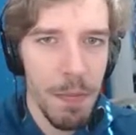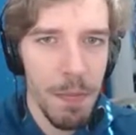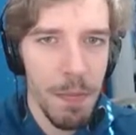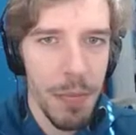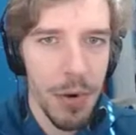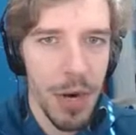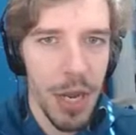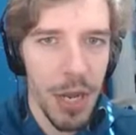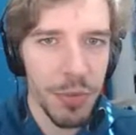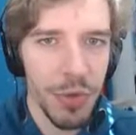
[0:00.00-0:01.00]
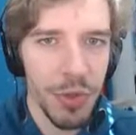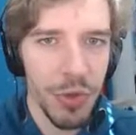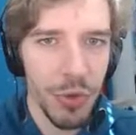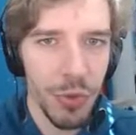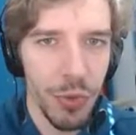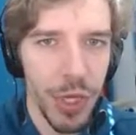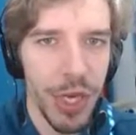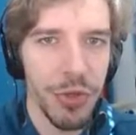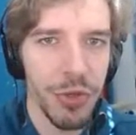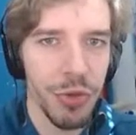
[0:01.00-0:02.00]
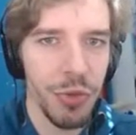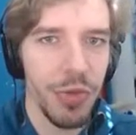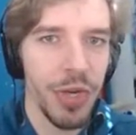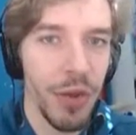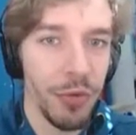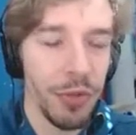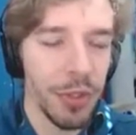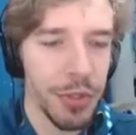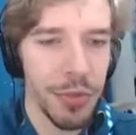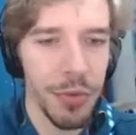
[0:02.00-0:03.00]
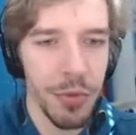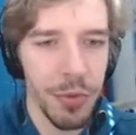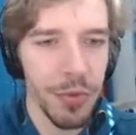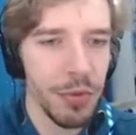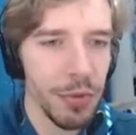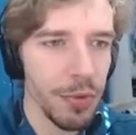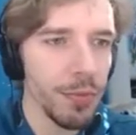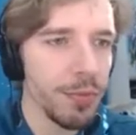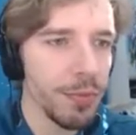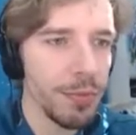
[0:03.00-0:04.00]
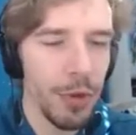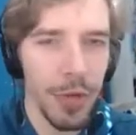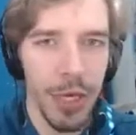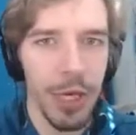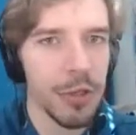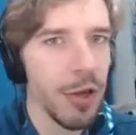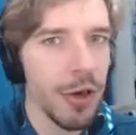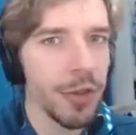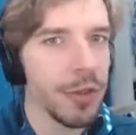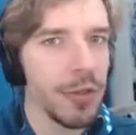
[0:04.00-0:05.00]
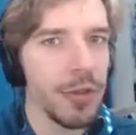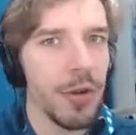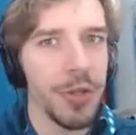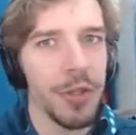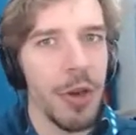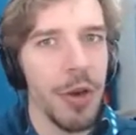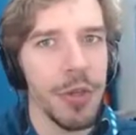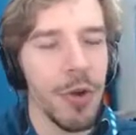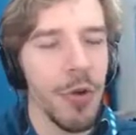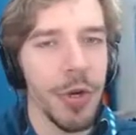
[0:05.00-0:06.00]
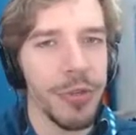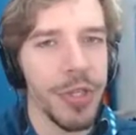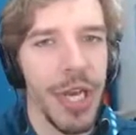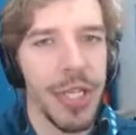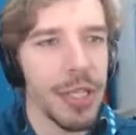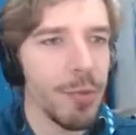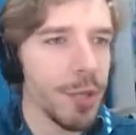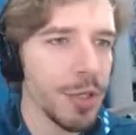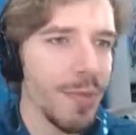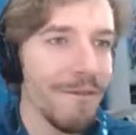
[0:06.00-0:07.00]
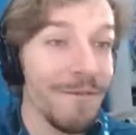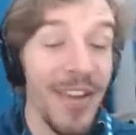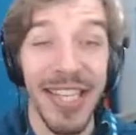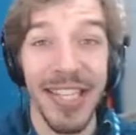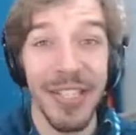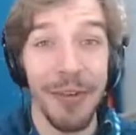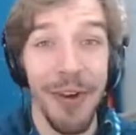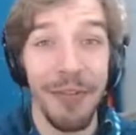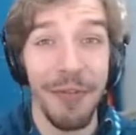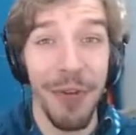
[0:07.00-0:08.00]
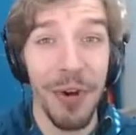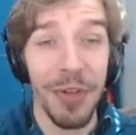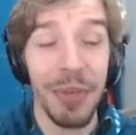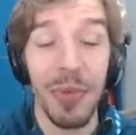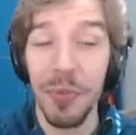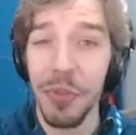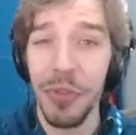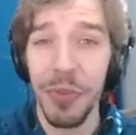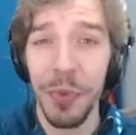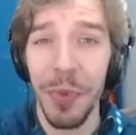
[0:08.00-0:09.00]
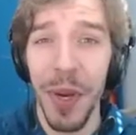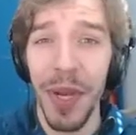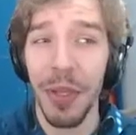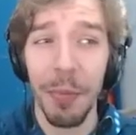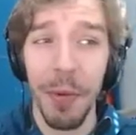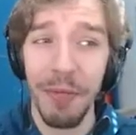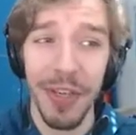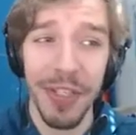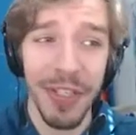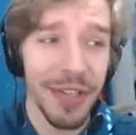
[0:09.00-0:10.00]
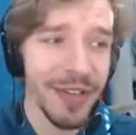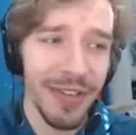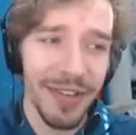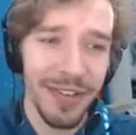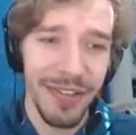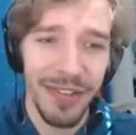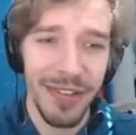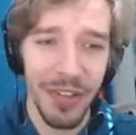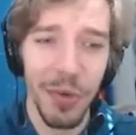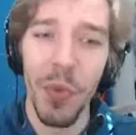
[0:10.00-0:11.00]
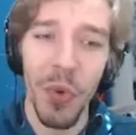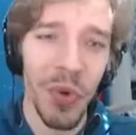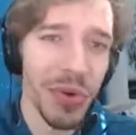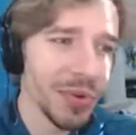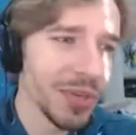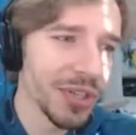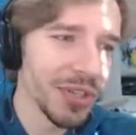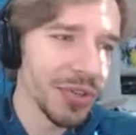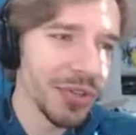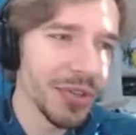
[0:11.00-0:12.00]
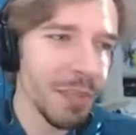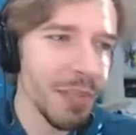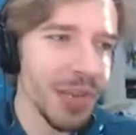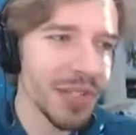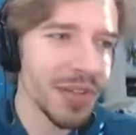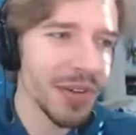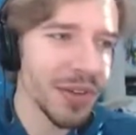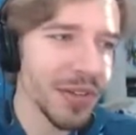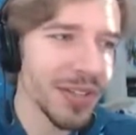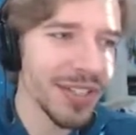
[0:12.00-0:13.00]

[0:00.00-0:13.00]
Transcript: Perhaps two. Yeah, two. Definitely two. Look at how slow this clock is going that you can't see because my face is right in front of it, but wouldn't you rather look at my face? You wouldn't you? You're the best audience.